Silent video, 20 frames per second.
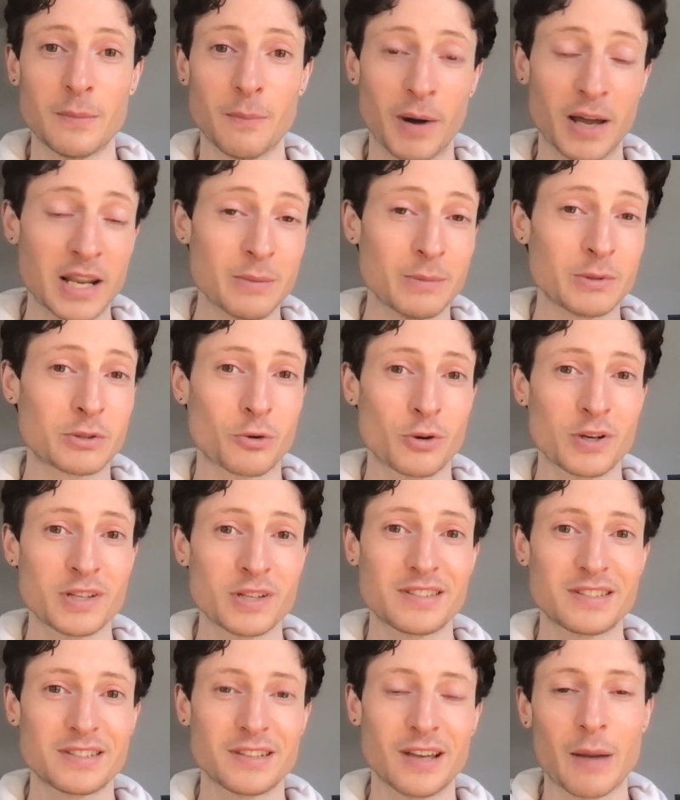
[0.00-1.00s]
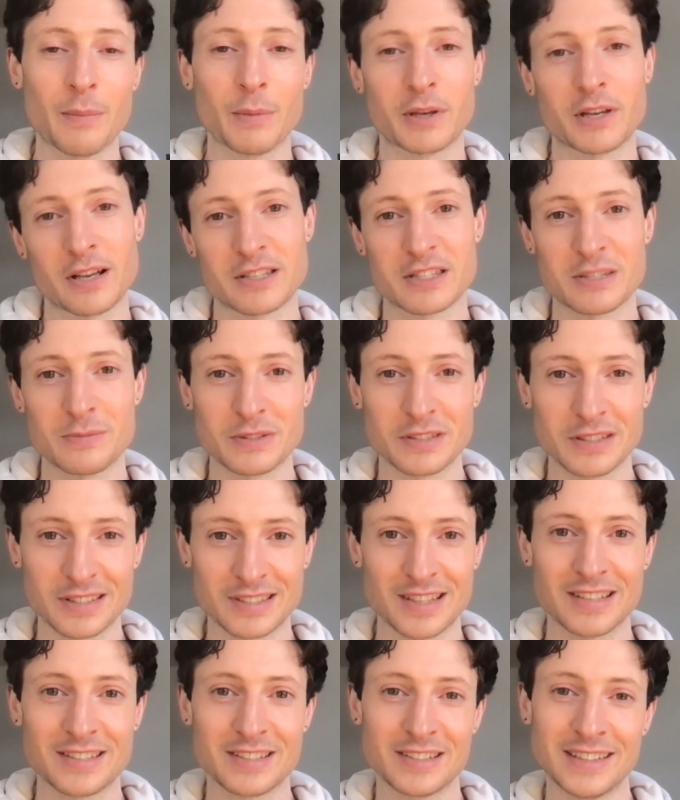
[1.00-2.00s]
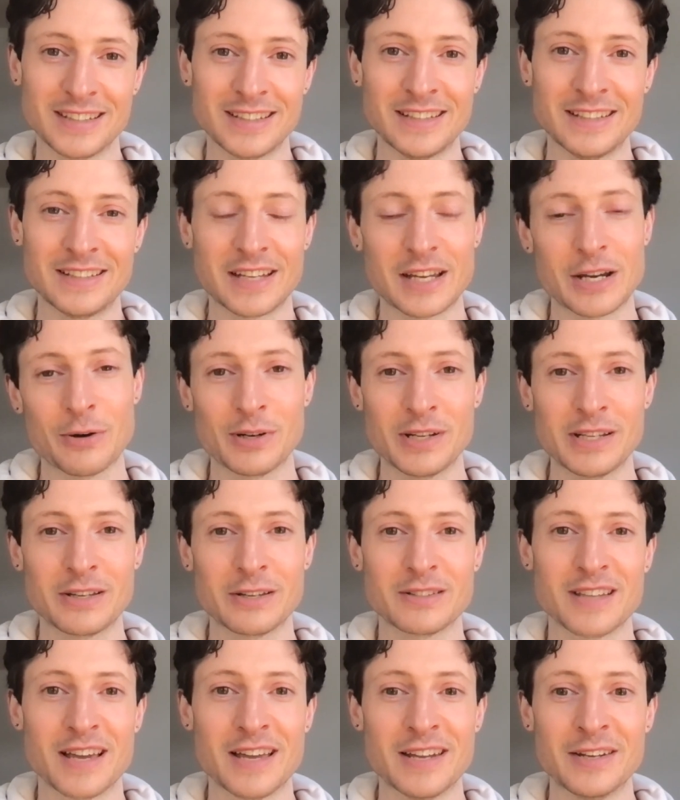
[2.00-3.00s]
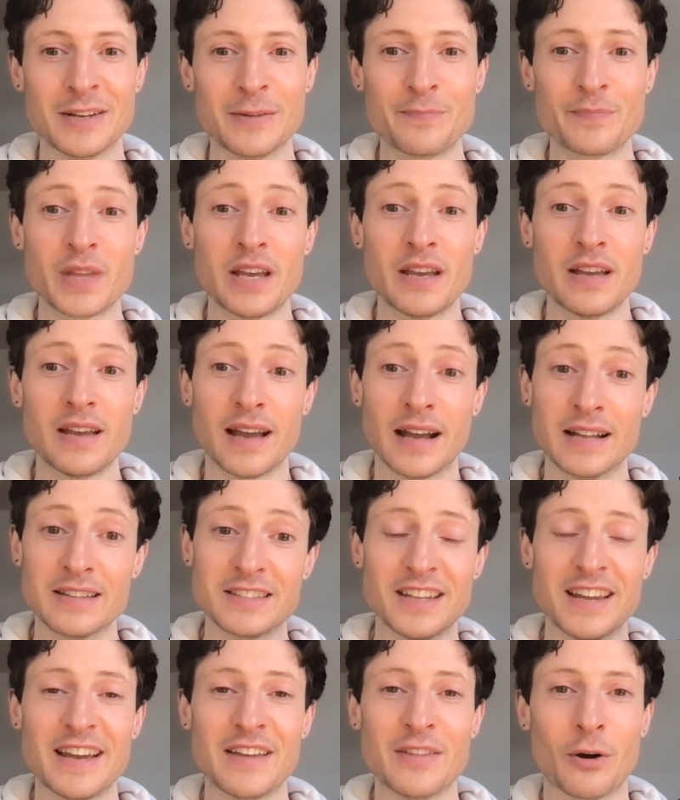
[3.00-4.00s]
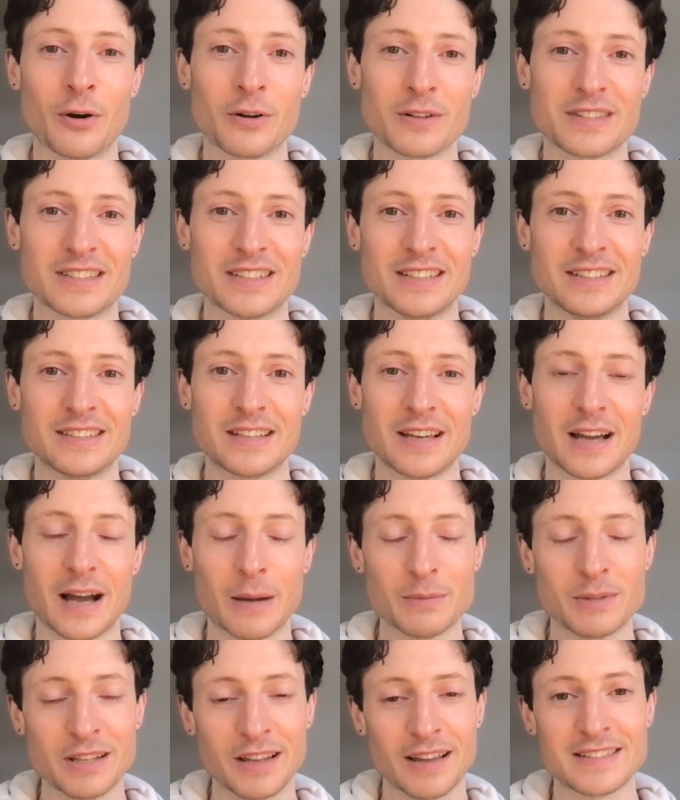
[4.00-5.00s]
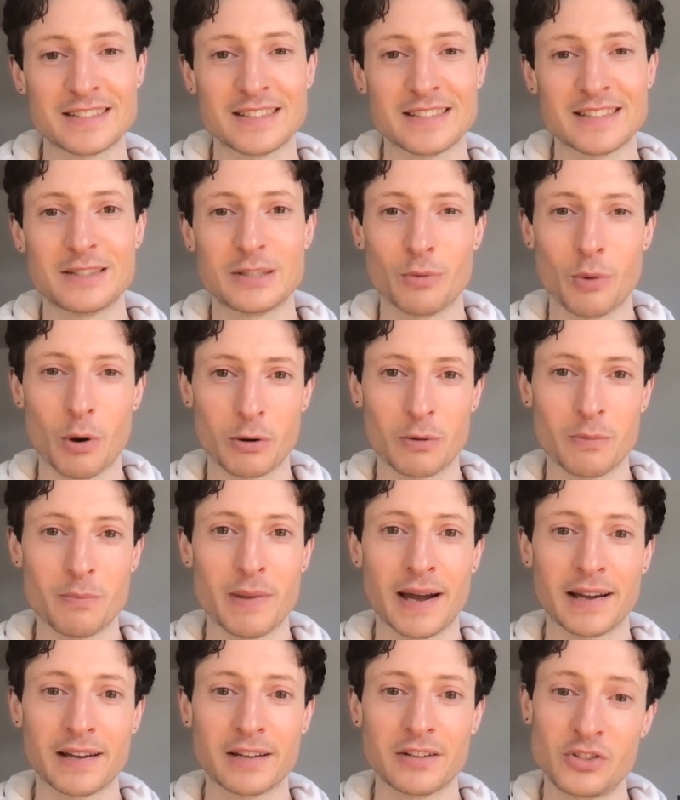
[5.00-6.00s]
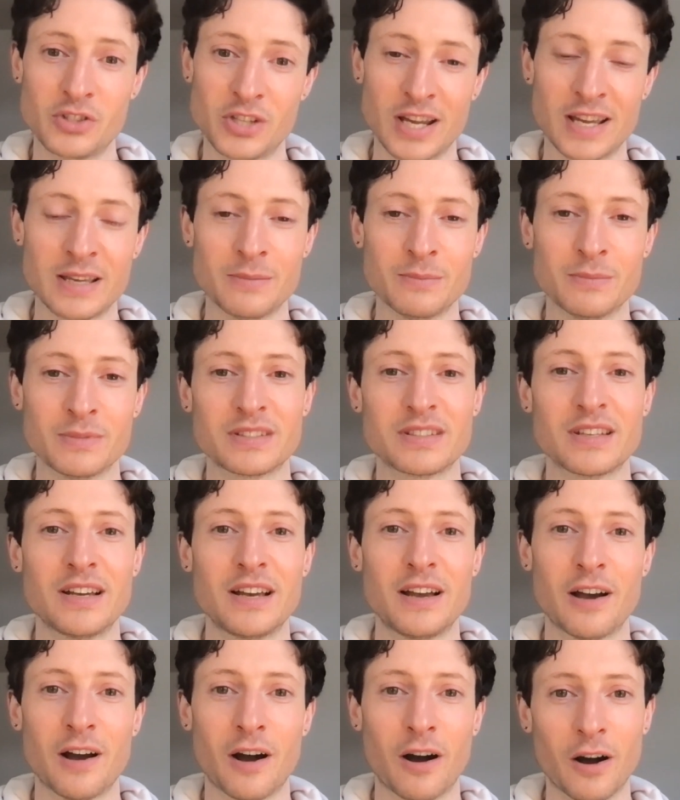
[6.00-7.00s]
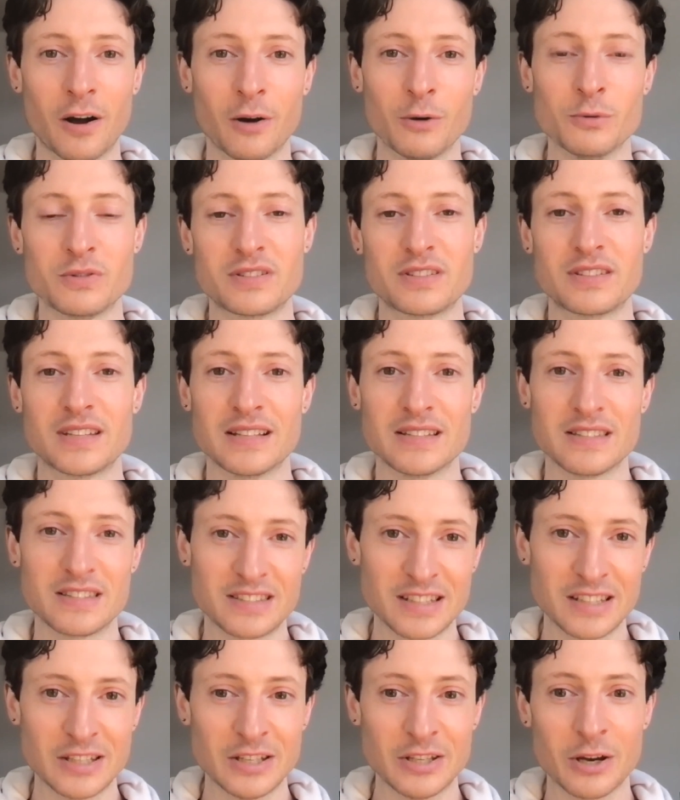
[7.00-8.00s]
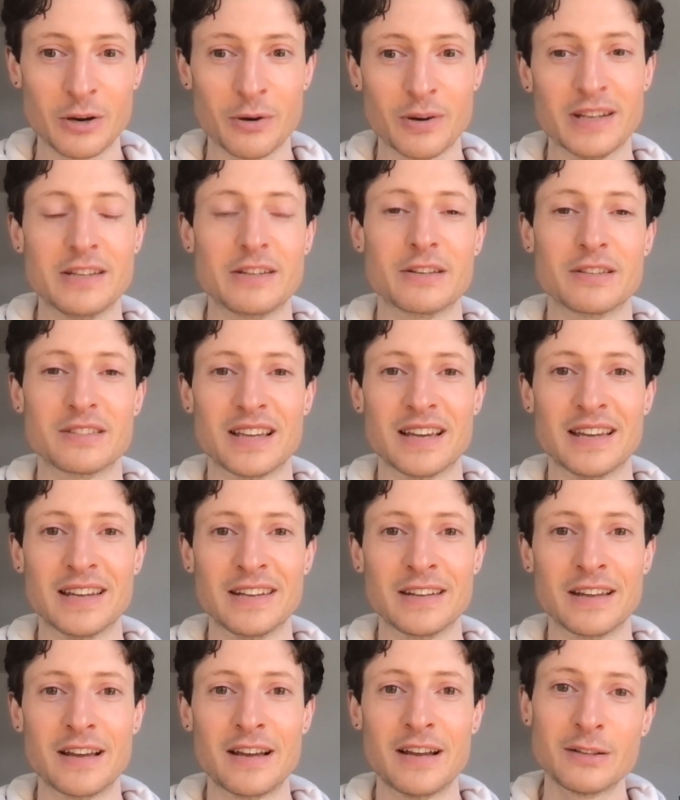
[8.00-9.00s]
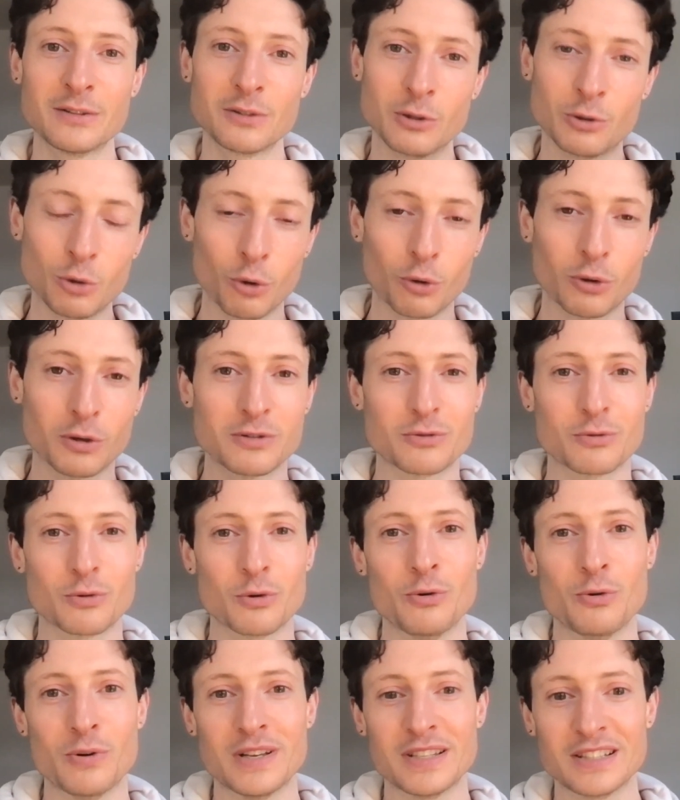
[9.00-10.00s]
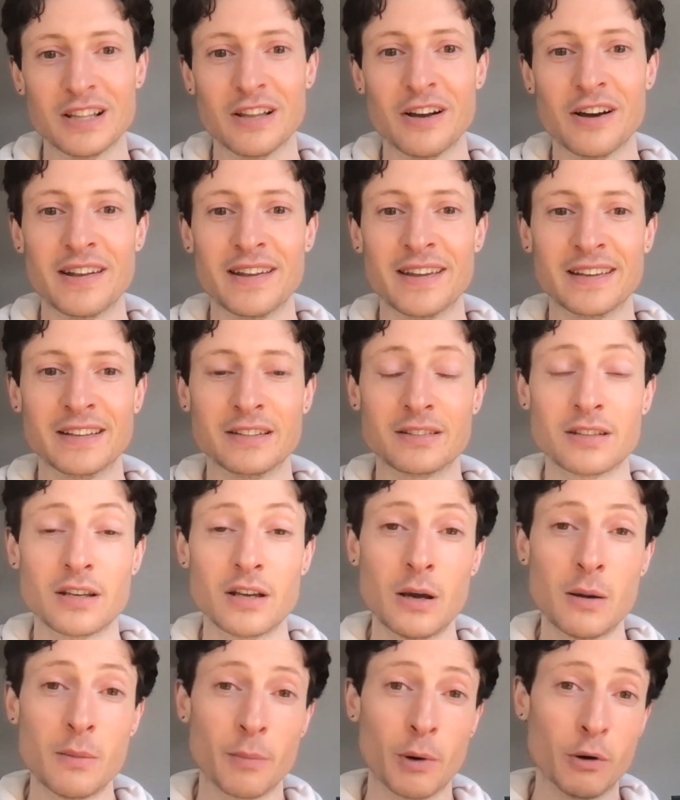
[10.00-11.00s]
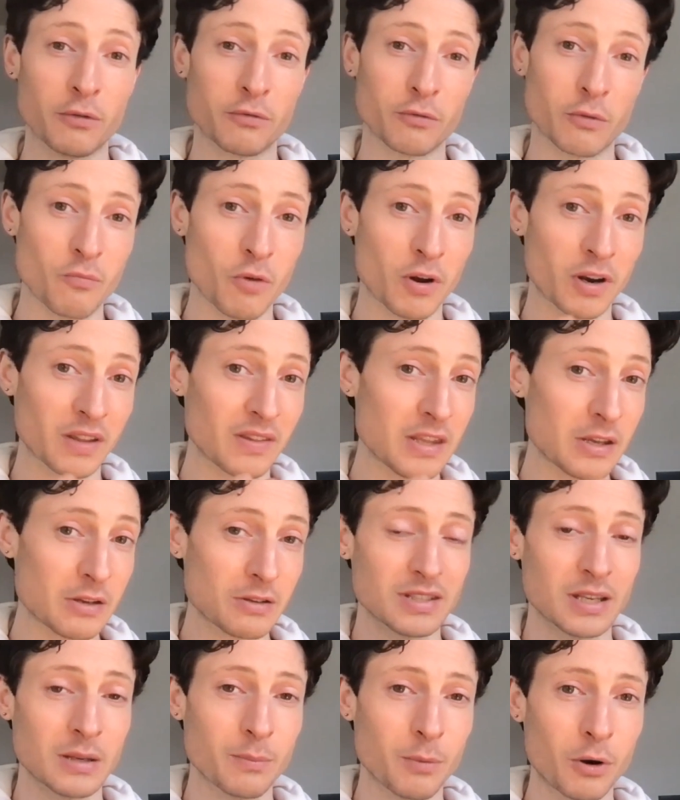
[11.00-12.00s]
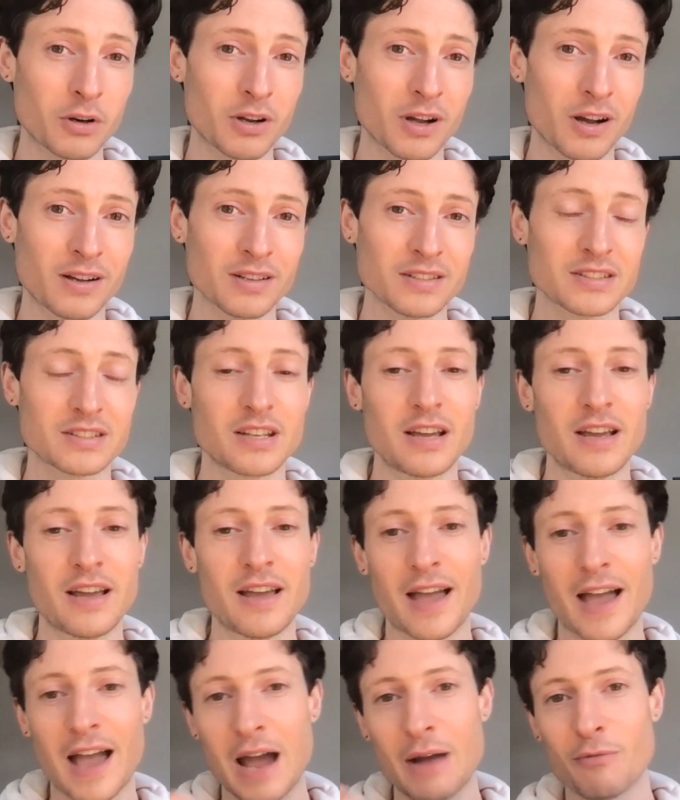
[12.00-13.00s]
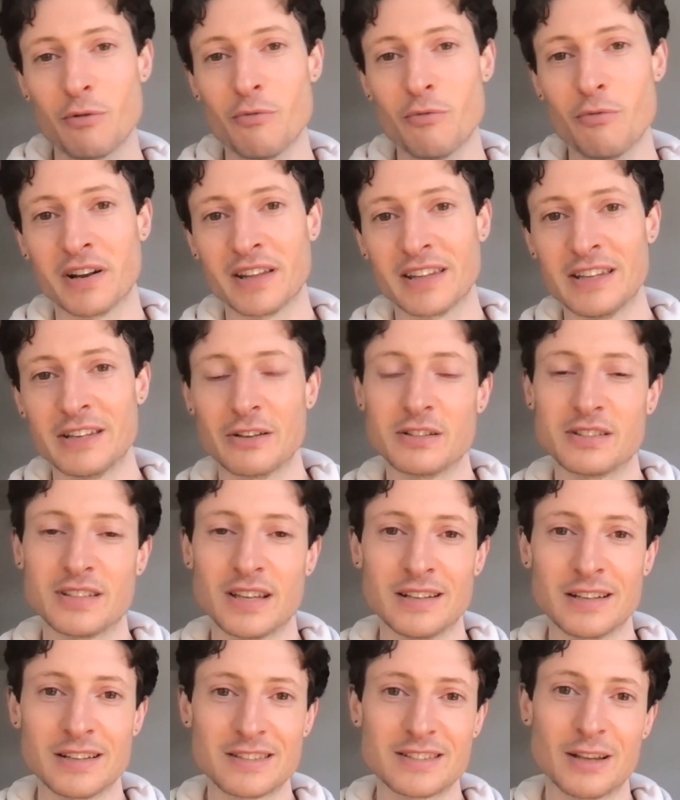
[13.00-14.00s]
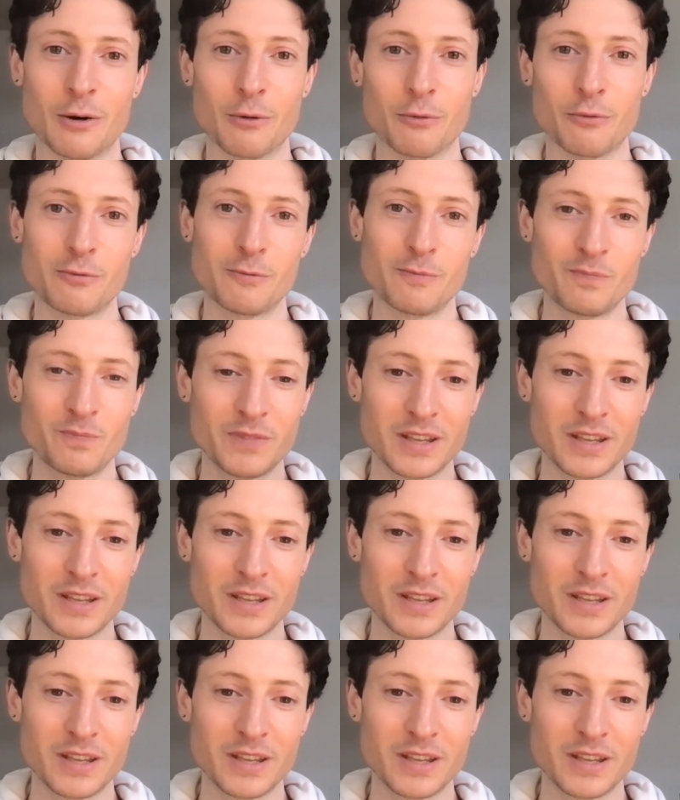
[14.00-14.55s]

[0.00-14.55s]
My name is Chris. I'm the customer success lead here at EcoSend. And today in the hot seat, I'm delighted to welcome back James, our host and CEO at EcoSend, to talk us through his learnings, both from running the EcoSend podcast and from running EcoSend itself.